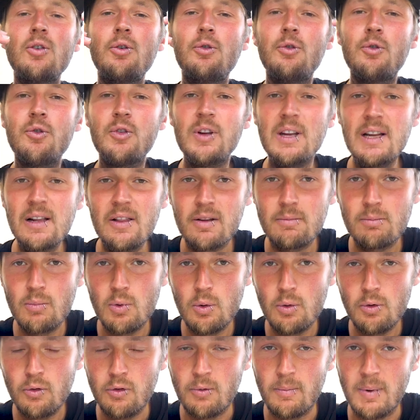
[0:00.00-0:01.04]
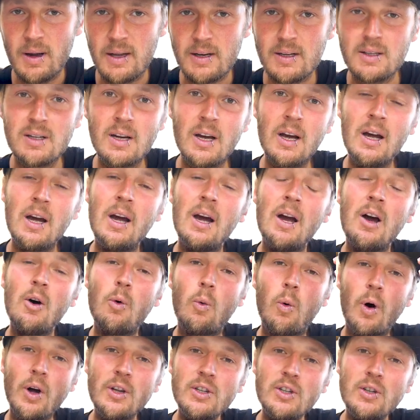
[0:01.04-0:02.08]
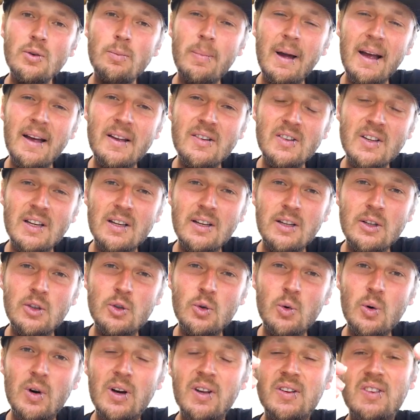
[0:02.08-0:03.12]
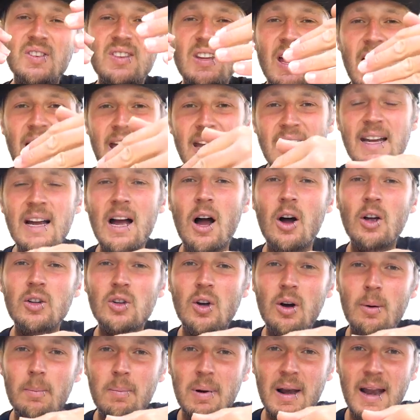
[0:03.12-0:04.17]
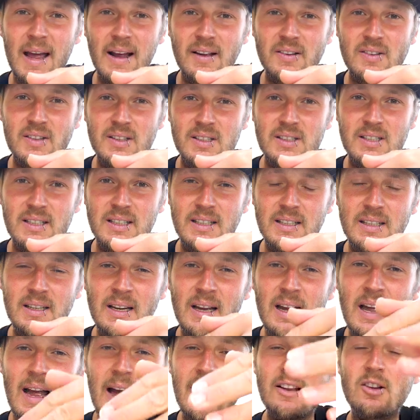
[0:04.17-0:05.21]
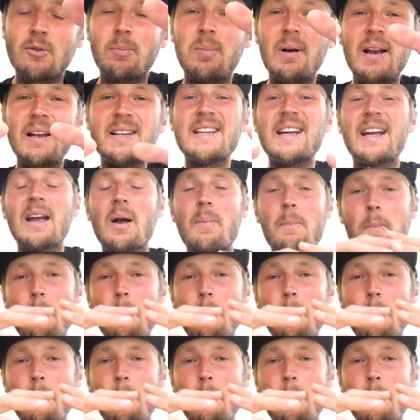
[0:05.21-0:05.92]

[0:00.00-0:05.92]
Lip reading: to feel the movement. What you basically do is taking out complexity and splitting a